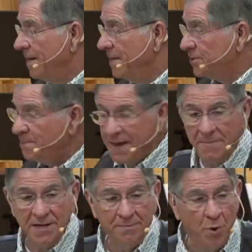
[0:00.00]
This may
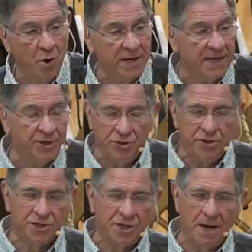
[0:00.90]
be the morning that you
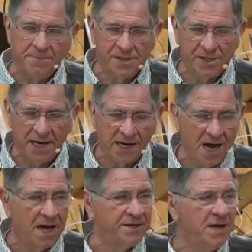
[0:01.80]
just come to say,
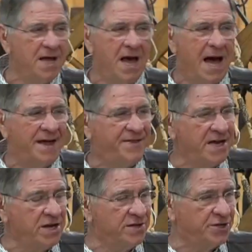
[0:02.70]
God, I
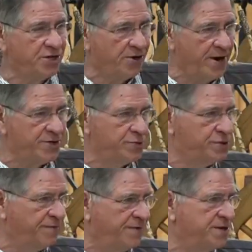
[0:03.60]
thank you that your grace
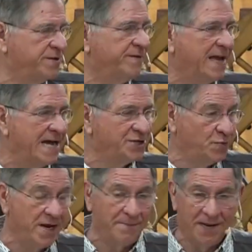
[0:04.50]
was sufficient last
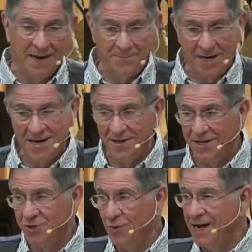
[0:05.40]
week, but I'm telling you
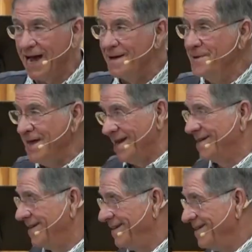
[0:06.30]
this week I'm in
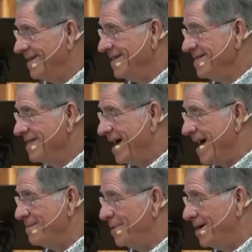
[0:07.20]
it.
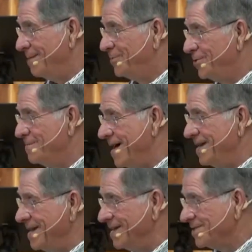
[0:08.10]
I'm up to my
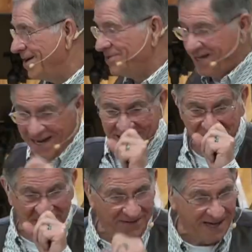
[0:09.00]
knees. I was telling
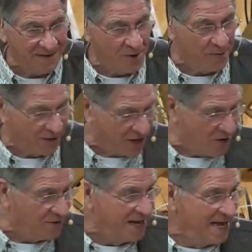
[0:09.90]
Jeff Lee a moment
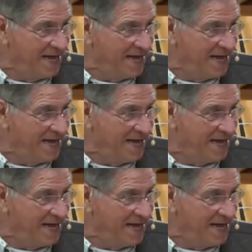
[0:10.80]
ago, and